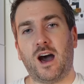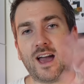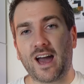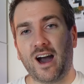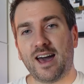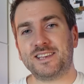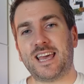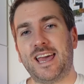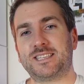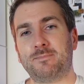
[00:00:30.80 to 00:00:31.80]
Hi
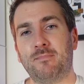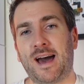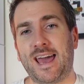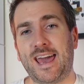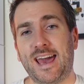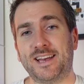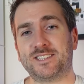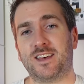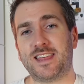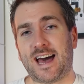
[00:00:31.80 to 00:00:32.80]
guys, it's Matt here.
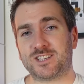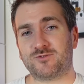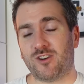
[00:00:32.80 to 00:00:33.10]
So that's